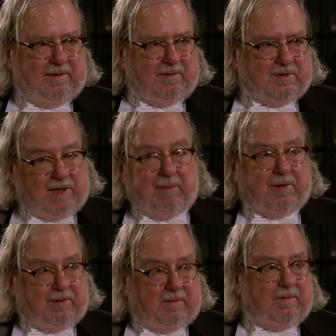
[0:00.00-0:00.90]
you know, she's
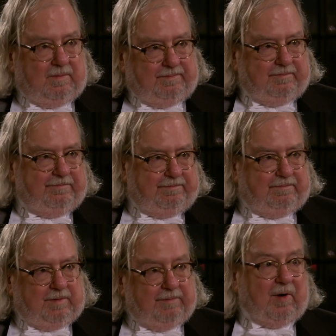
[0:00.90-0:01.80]
able to
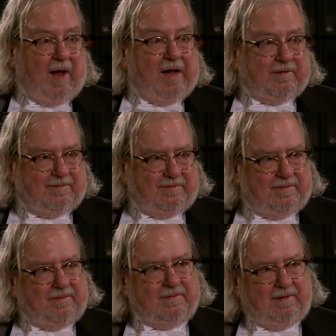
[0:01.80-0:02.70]
live her
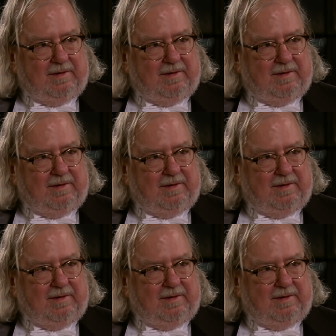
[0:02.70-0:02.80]
life.